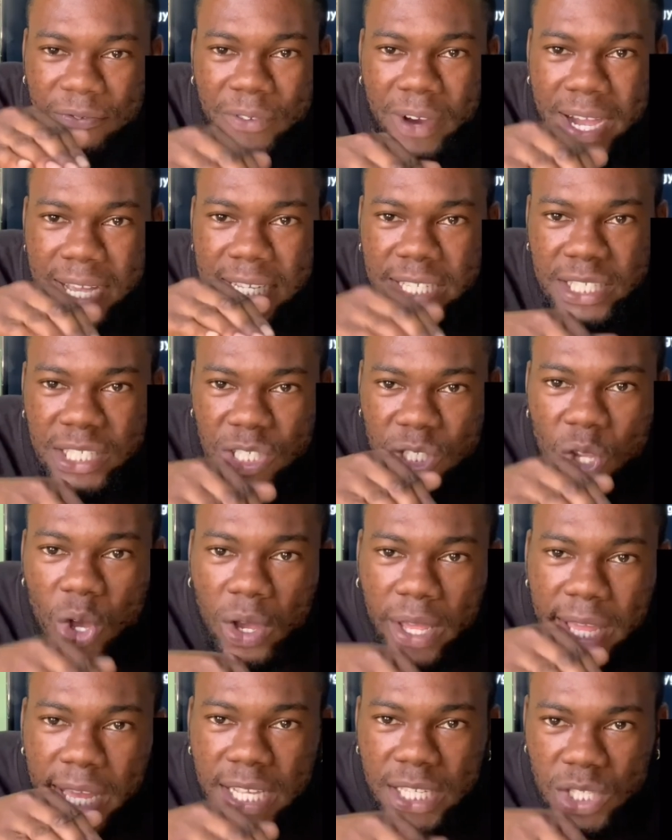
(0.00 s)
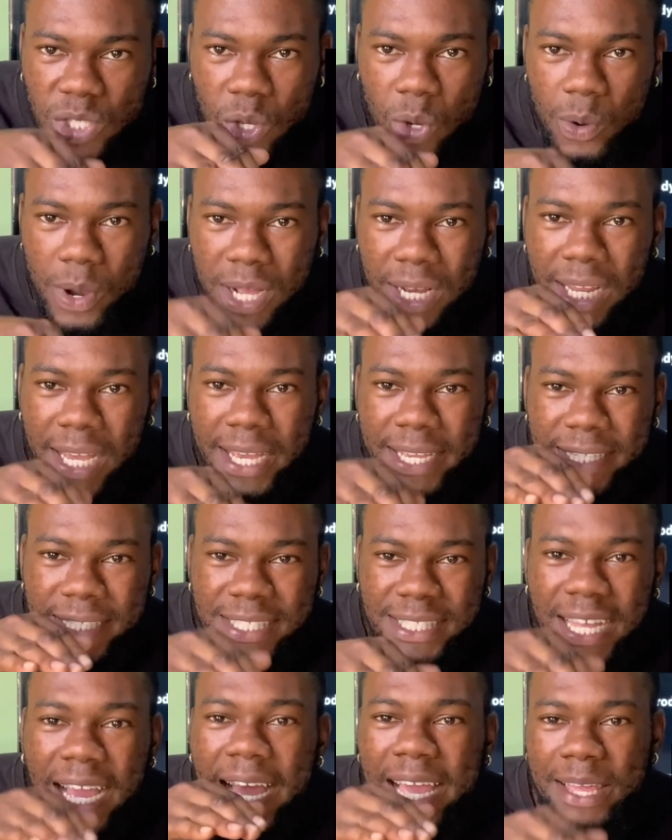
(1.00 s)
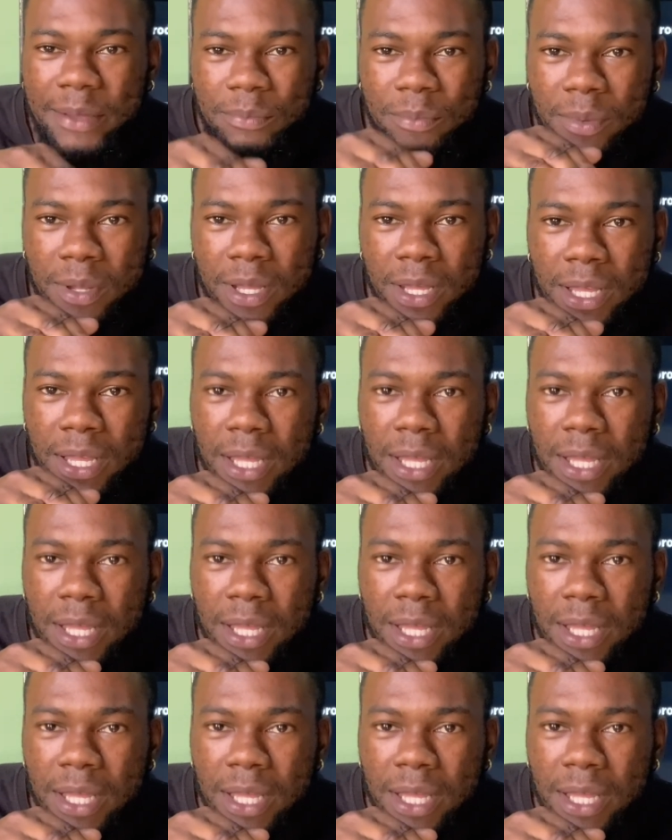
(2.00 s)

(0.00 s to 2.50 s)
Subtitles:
voice done your so one night time.